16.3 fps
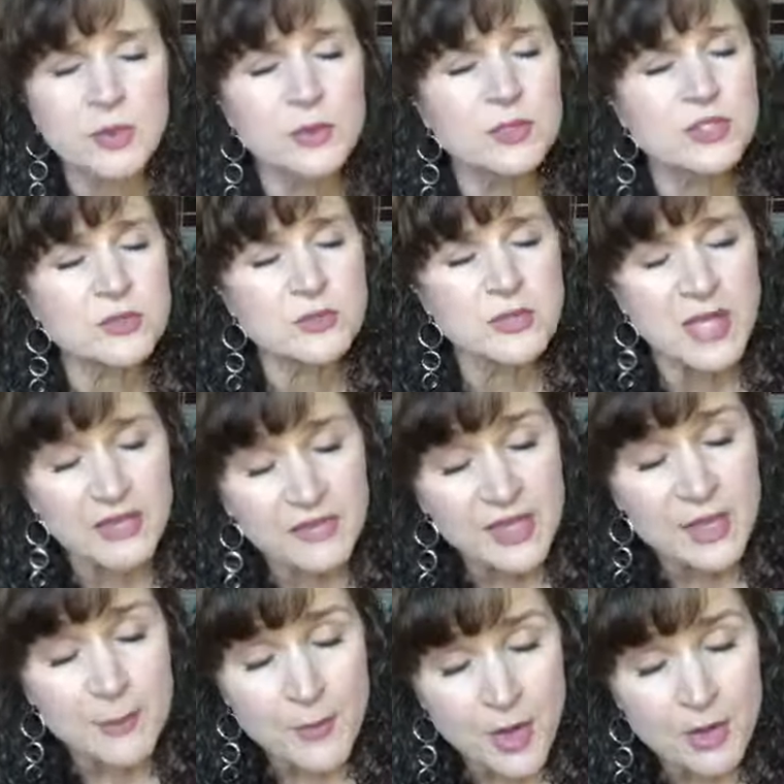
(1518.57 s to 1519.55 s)
We would do
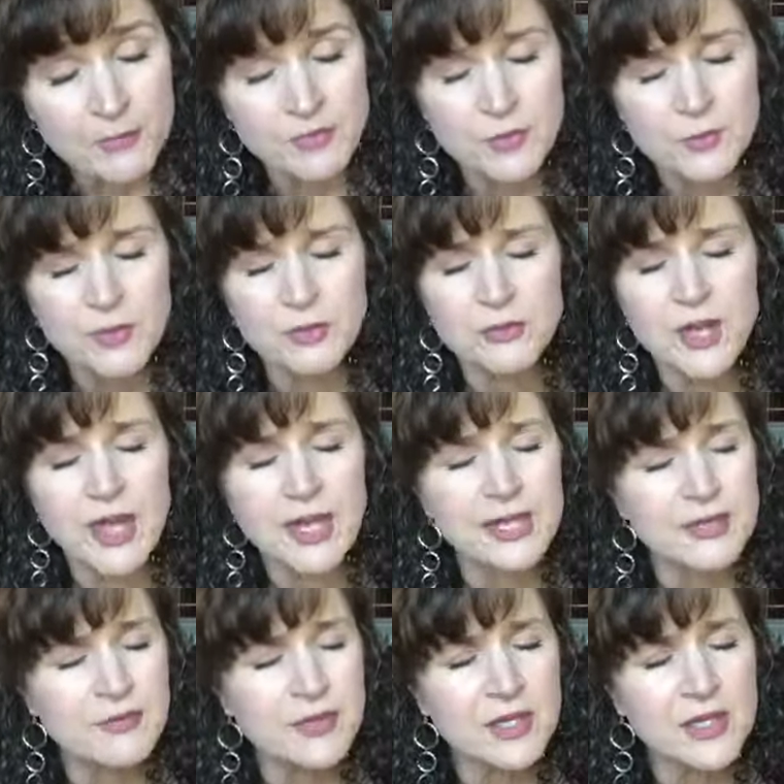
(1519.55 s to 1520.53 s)
nothing apart from you, not
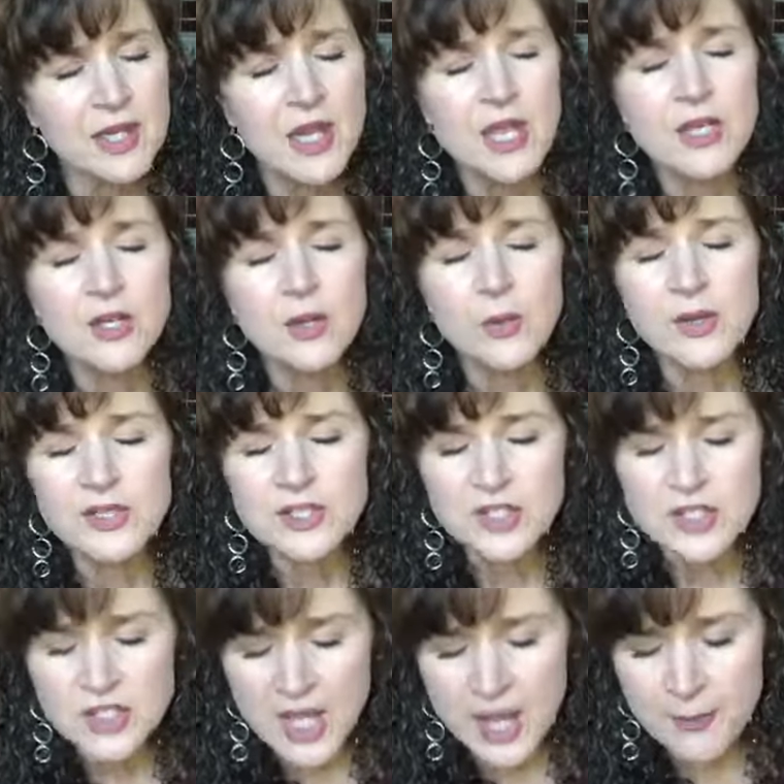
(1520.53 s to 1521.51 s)
even going
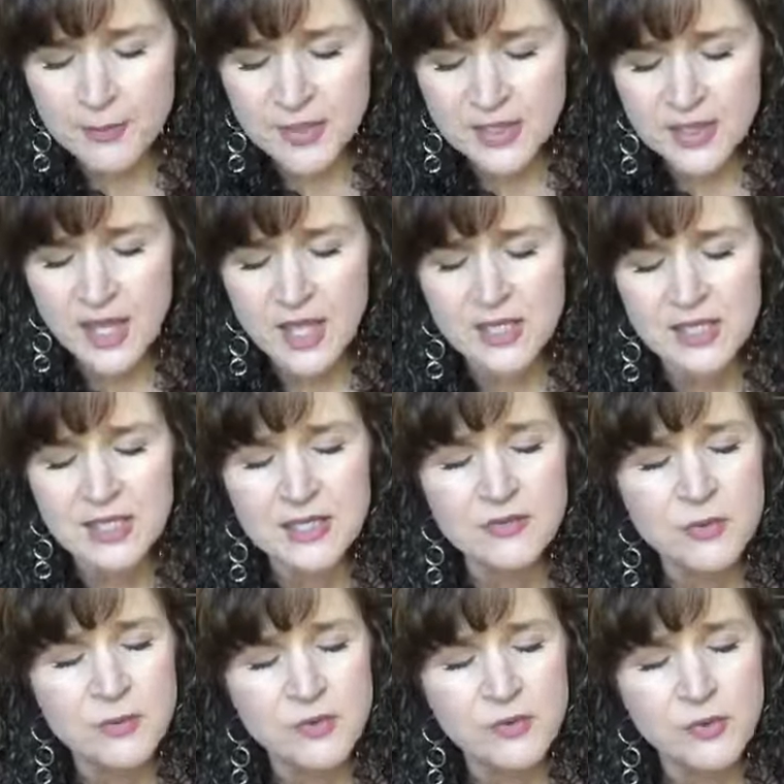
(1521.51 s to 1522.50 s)
shopping, God,
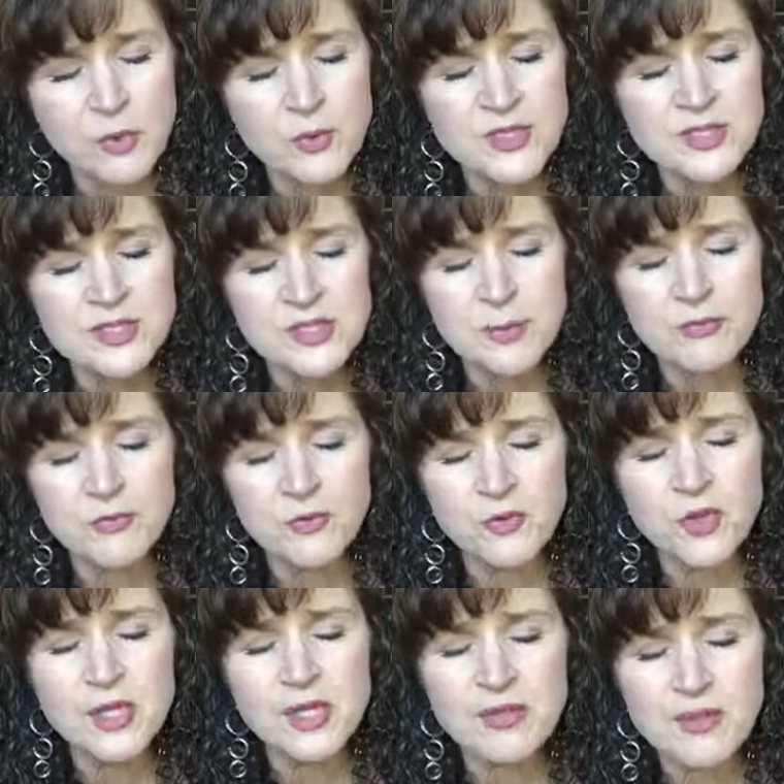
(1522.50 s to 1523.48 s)
even before we step
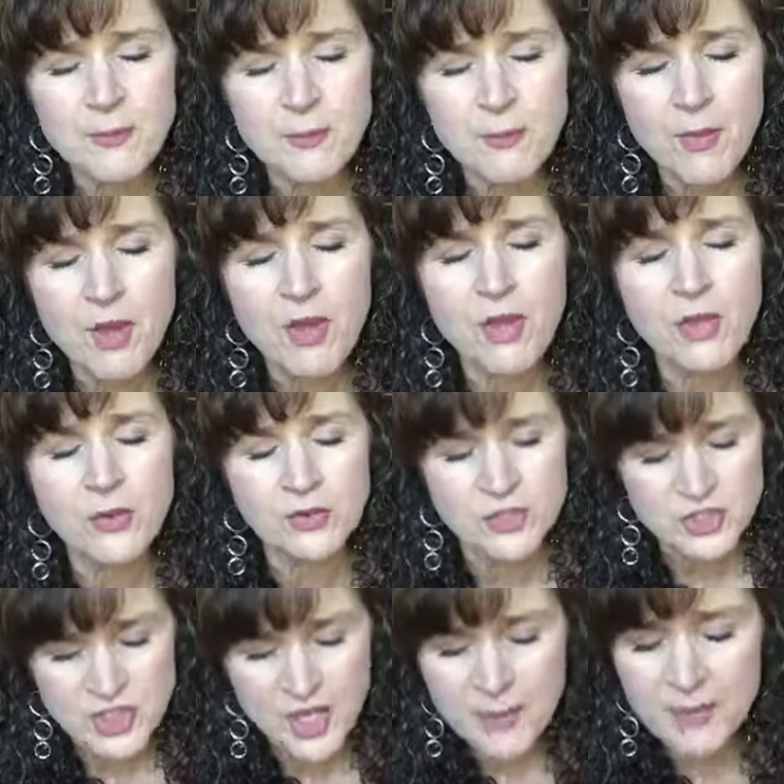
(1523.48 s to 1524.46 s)
foot in the mall or
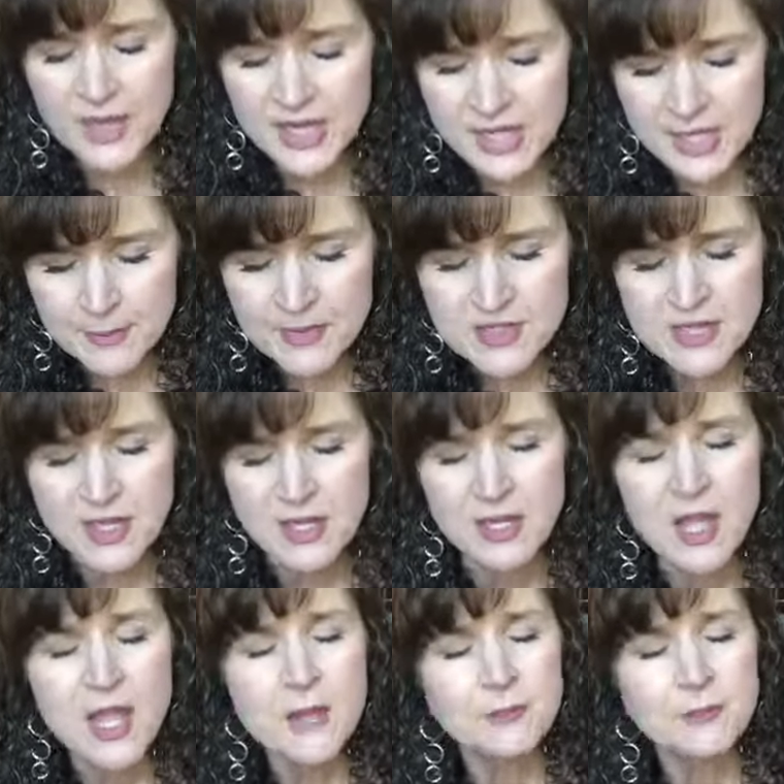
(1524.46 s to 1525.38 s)
shop on Amazon.